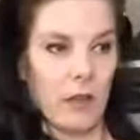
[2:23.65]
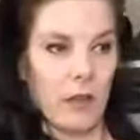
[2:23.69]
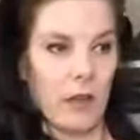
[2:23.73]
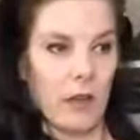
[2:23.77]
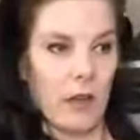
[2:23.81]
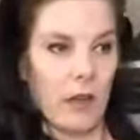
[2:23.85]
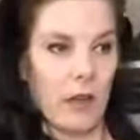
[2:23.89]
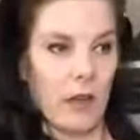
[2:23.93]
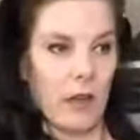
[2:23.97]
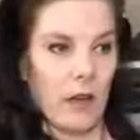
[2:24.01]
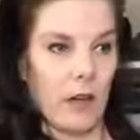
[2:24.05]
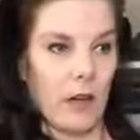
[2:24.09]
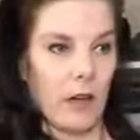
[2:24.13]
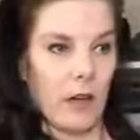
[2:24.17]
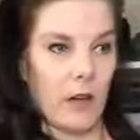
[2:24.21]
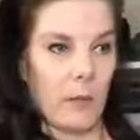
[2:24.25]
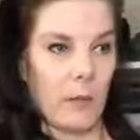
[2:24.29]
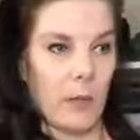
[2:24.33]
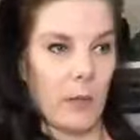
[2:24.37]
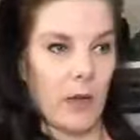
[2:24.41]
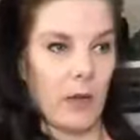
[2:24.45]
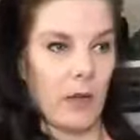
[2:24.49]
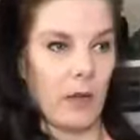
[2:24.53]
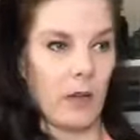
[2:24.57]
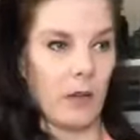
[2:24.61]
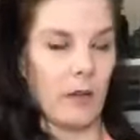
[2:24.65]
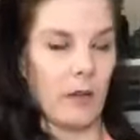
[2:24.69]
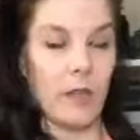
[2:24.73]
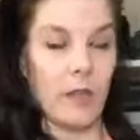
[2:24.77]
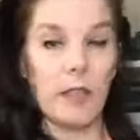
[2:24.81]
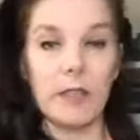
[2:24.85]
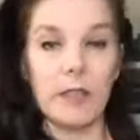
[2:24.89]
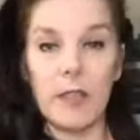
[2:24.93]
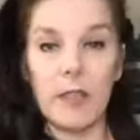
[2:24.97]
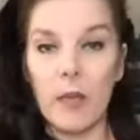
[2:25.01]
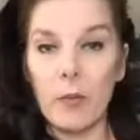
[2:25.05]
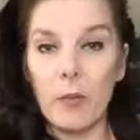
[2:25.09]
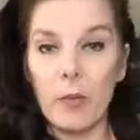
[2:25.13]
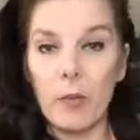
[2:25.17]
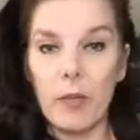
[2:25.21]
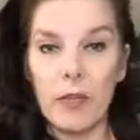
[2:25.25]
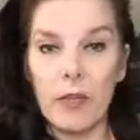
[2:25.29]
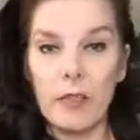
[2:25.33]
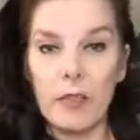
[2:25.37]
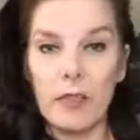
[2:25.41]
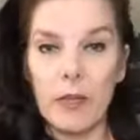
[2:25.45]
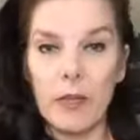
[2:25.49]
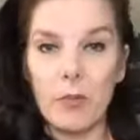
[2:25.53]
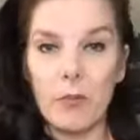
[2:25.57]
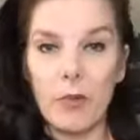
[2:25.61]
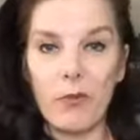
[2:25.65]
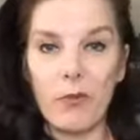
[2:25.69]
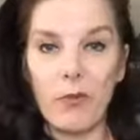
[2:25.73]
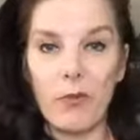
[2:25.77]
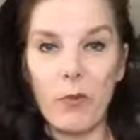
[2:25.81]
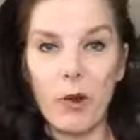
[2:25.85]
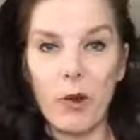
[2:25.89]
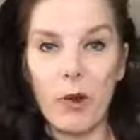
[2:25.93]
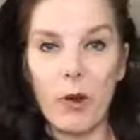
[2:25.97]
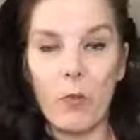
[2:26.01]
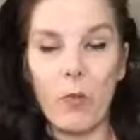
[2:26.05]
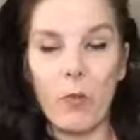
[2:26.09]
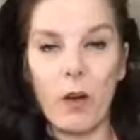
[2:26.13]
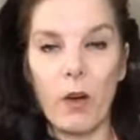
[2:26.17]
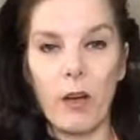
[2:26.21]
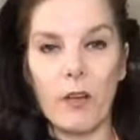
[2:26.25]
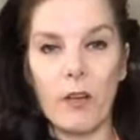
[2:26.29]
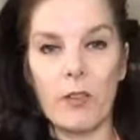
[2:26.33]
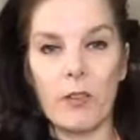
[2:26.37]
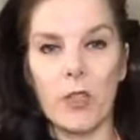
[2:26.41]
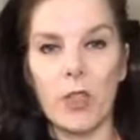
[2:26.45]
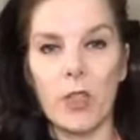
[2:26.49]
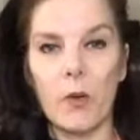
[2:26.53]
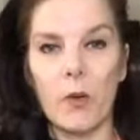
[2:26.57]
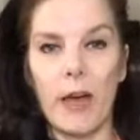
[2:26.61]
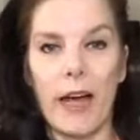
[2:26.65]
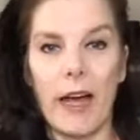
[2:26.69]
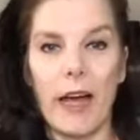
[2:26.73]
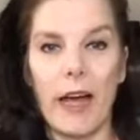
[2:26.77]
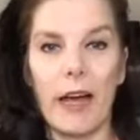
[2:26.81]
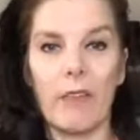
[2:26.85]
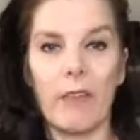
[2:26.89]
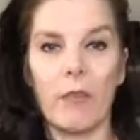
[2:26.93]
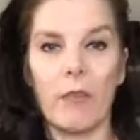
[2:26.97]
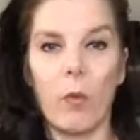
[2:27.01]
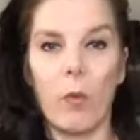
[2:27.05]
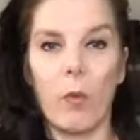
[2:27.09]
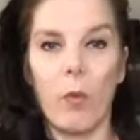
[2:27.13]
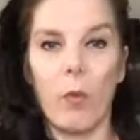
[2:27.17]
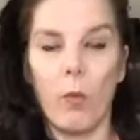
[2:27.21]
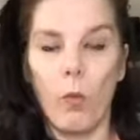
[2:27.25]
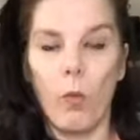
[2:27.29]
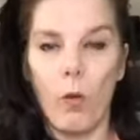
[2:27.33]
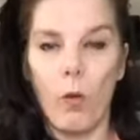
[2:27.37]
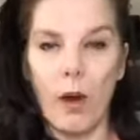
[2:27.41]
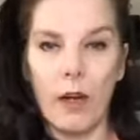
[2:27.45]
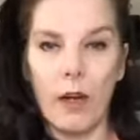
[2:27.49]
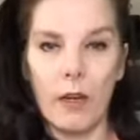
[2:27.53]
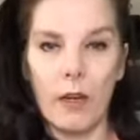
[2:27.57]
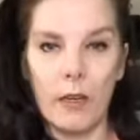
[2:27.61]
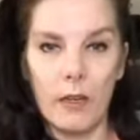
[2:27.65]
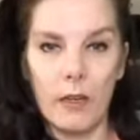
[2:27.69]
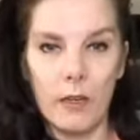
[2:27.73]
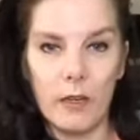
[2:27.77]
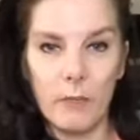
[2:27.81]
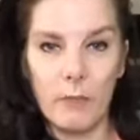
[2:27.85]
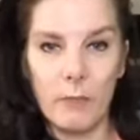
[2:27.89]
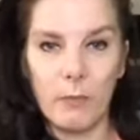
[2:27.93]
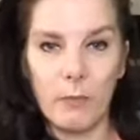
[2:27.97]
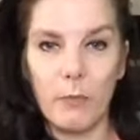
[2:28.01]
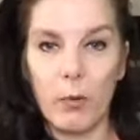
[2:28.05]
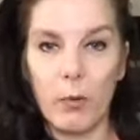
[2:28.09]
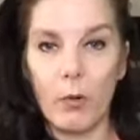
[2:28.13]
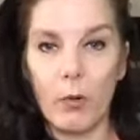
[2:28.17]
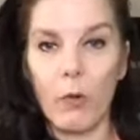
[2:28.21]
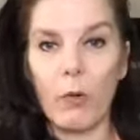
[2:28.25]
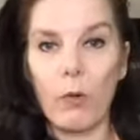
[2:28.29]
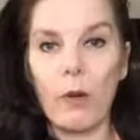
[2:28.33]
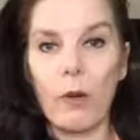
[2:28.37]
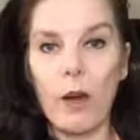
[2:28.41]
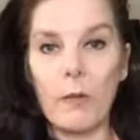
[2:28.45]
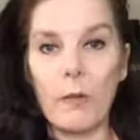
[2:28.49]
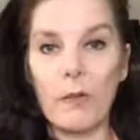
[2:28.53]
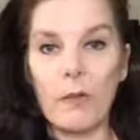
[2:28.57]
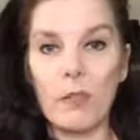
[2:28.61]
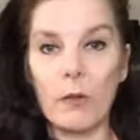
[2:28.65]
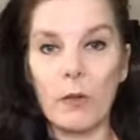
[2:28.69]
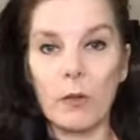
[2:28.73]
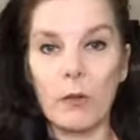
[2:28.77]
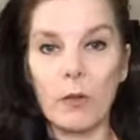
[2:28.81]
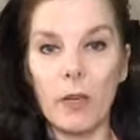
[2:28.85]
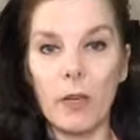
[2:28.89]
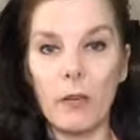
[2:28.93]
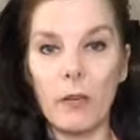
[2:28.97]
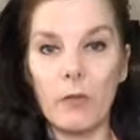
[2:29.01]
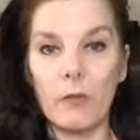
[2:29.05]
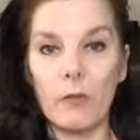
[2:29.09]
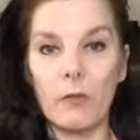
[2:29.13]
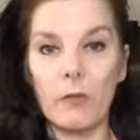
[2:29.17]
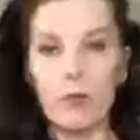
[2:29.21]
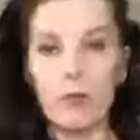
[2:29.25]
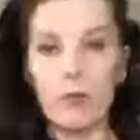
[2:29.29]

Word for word: um, the example that I said before was you have one program sold out.